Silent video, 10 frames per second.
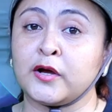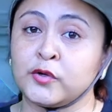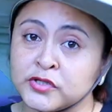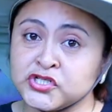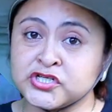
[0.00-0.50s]
a
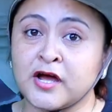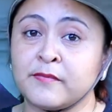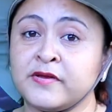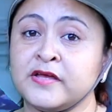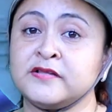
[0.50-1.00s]
good
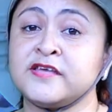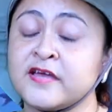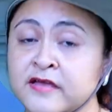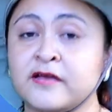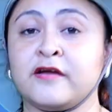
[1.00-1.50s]
job in
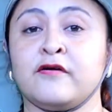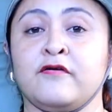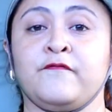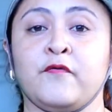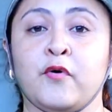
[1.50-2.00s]
taking care
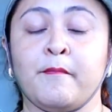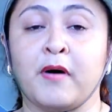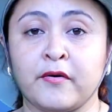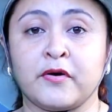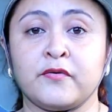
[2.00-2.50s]
of our
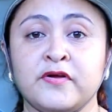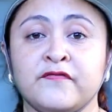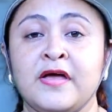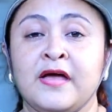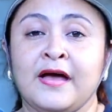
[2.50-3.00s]
barrier reef.